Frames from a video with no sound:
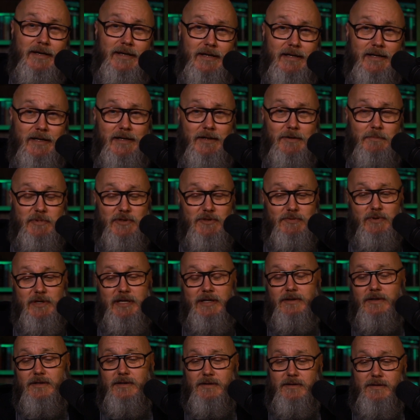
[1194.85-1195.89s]

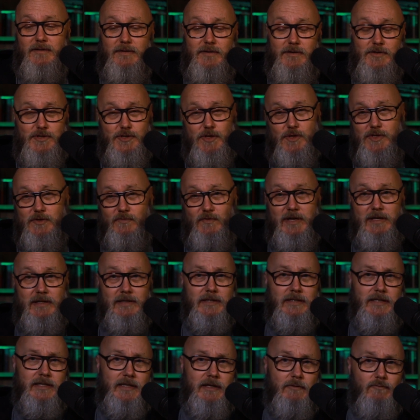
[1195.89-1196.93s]
between the Church of
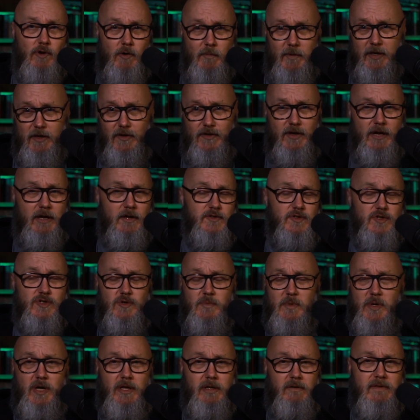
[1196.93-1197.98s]
England and Roman
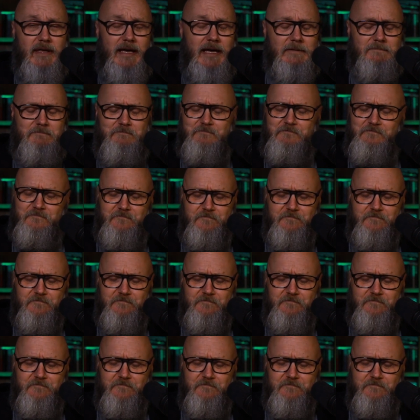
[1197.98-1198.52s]
Catholicism and all of that.